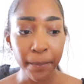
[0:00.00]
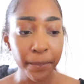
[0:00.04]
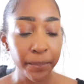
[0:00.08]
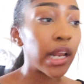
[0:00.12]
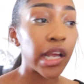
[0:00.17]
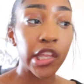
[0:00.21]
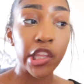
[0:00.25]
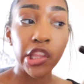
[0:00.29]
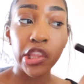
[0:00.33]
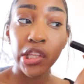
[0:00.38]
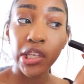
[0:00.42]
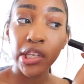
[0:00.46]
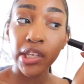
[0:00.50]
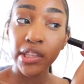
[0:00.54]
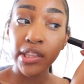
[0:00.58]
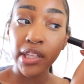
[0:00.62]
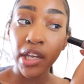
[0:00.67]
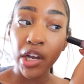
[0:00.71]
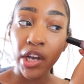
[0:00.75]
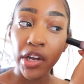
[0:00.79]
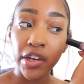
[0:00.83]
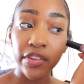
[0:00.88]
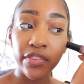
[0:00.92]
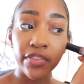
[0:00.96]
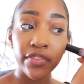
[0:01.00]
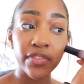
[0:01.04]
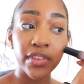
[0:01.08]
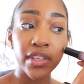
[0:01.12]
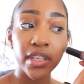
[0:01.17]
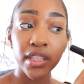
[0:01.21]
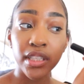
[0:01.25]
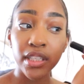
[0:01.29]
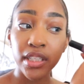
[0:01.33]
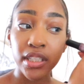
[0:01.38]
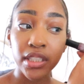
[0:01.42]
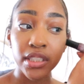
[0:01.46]
I think that our
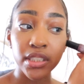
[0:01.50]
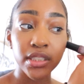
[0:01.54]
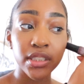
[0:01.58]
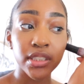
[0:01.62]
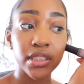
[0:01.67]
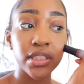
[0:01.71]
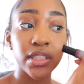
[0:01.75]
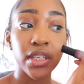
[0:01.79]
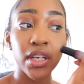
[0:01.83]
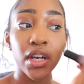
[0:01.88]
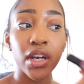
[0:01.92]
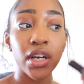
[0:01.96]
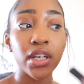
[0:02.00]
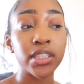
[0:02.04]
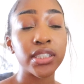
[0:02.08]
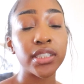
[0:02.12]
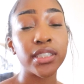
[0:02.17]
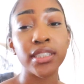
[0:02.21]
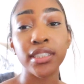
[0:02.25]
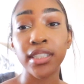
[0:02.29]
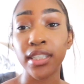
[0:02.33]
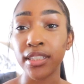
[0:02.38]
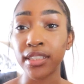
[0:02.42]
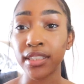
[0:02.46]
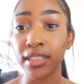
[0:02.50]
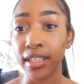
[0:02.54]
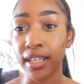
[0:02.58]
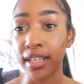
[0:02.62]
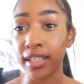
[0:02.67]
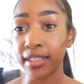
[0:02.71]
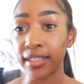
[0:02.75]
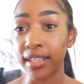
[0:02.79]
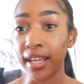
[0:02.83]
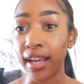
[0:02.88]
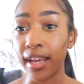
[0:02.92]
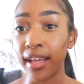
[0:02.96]
feelings are just
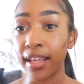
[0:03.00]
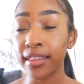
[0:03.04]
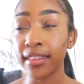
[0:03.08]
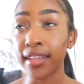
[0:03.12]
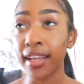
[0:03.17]
like that.